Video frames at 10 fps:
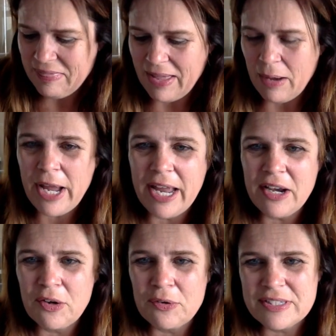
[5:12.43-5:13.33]
That way,
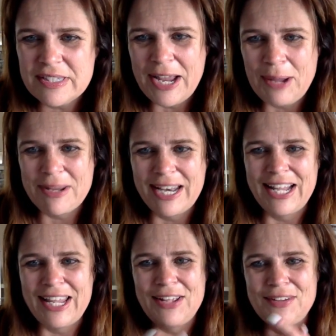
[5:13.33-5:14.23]
I don't say I'm
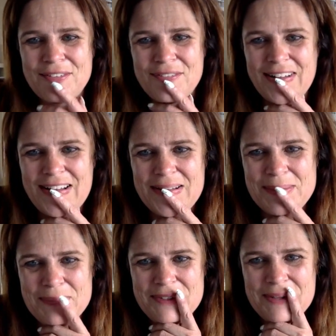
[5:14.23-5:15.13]
gonna give
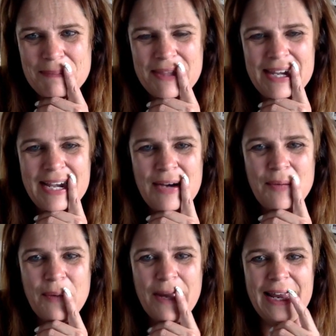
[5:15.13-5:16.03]
uh, something
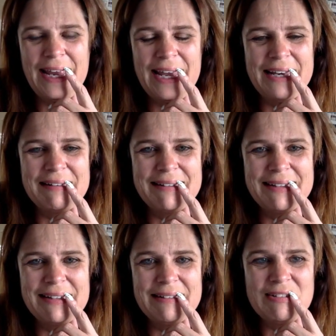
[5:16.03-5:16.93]
away and
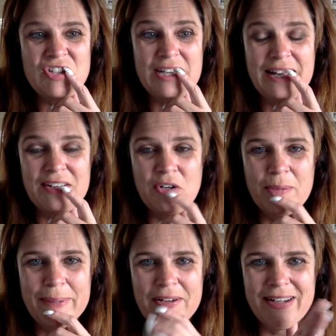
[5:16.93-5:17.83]
she not know
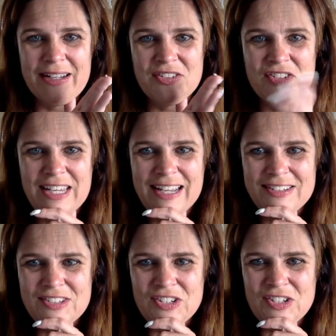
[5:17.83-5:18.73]
about it because she
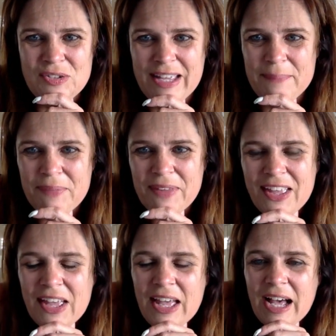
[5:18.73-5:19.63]
has to do that.
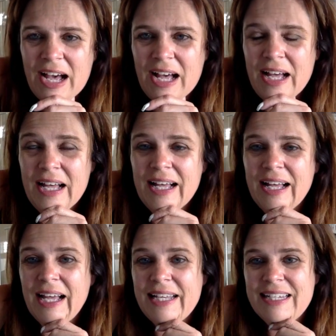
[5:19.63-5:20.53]

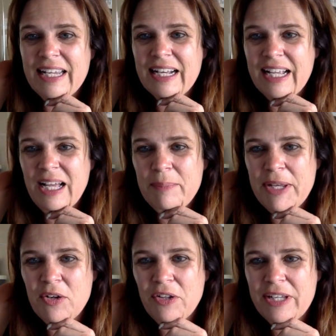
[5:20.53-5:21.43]
Uh, I did get a
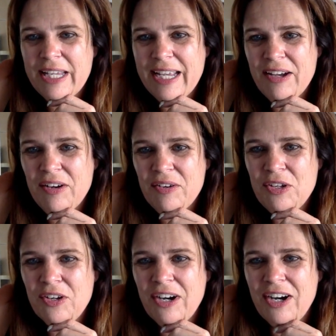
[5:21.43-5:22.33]
comment. Holy cow!
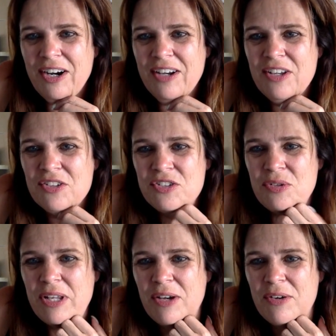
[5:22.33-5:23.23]
Your uh, your
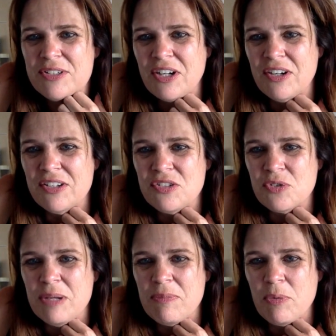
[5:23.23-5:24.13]
studio is an artist's
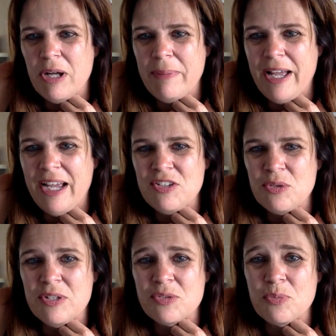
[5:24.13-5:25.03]
dream. The wall behind
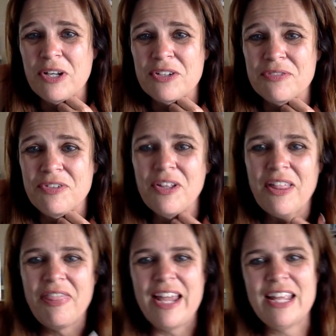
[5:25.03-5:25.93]
you is wonderful.
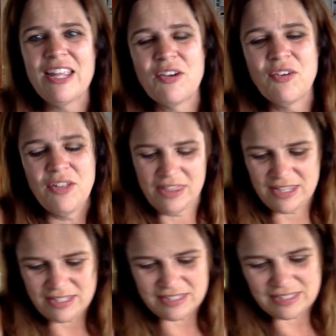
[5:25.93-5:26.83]
Thank you.
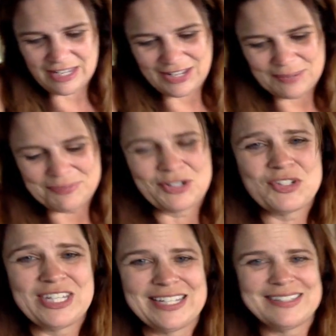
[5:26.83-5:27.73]
This uh, there
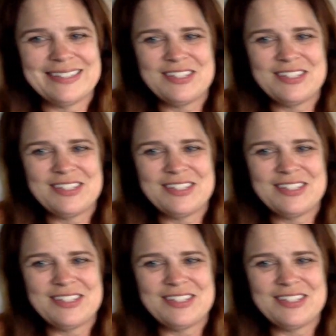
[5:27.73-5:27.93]
she is.